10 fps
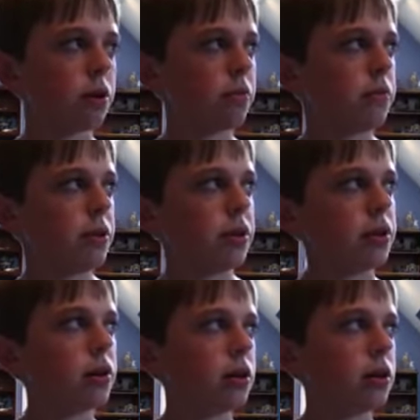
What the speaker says: of the